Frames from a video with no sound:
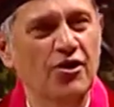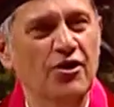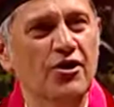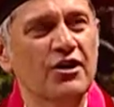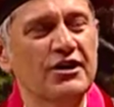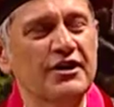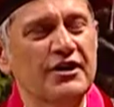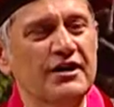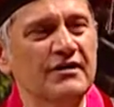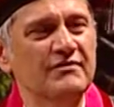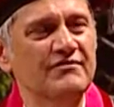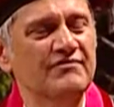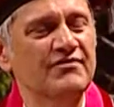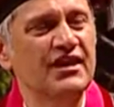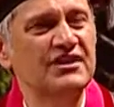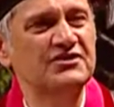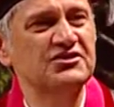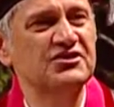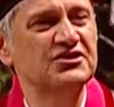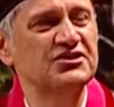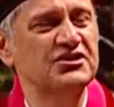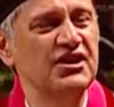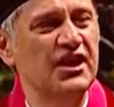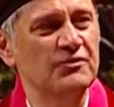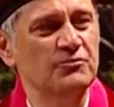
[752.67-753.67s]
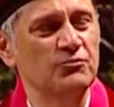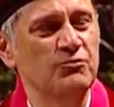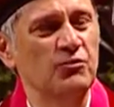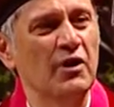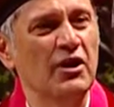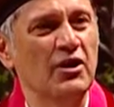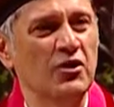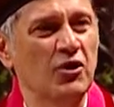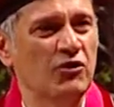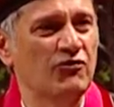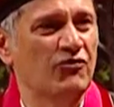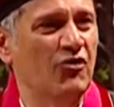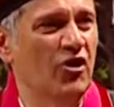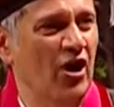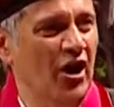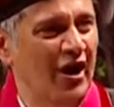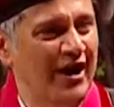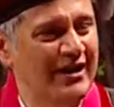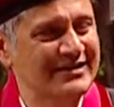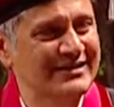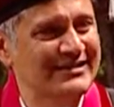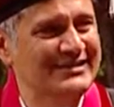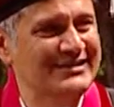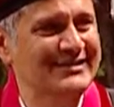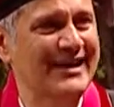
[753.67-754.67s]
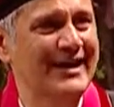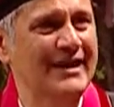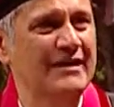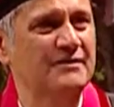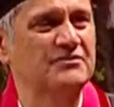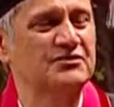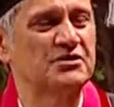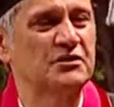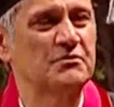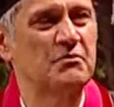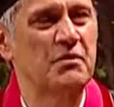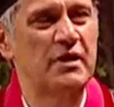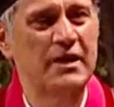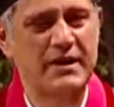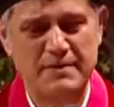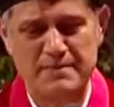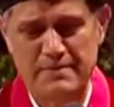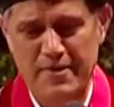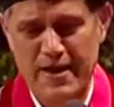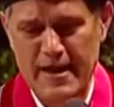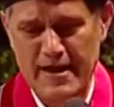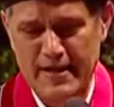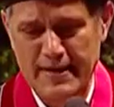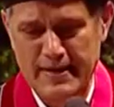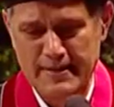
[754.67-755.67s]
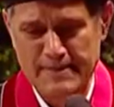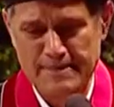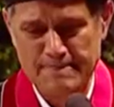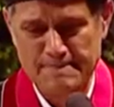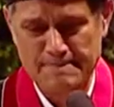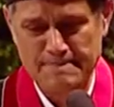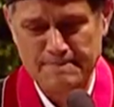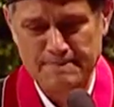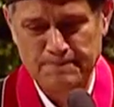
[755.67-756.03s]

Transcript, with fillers: early investors got well over 100 times their money back.